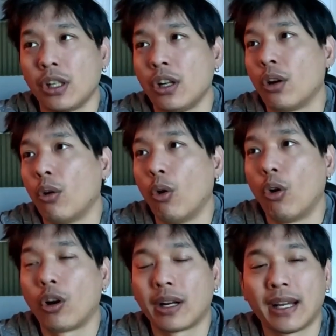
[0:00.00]
or
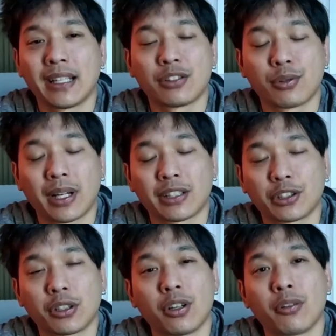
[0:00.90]
a director
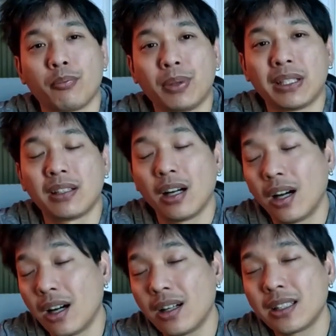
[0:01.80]

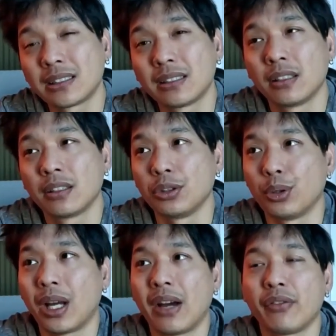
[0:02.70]
because you have
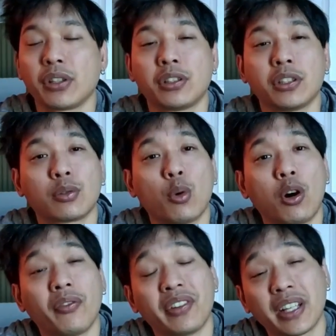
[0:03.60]
a good
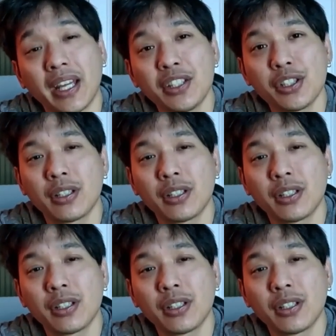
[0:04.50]
qualification,